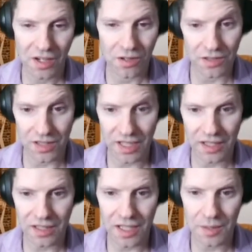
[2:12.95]
or the king
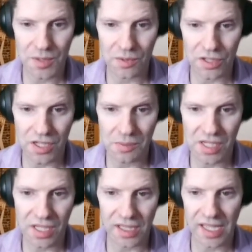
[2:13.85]
of clubs, which seems
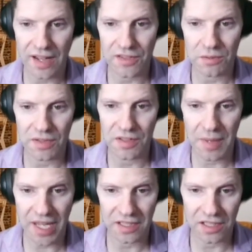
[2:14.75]
silly after we've
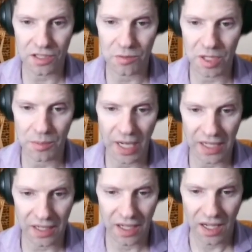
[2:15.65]
demanded a cube bid, but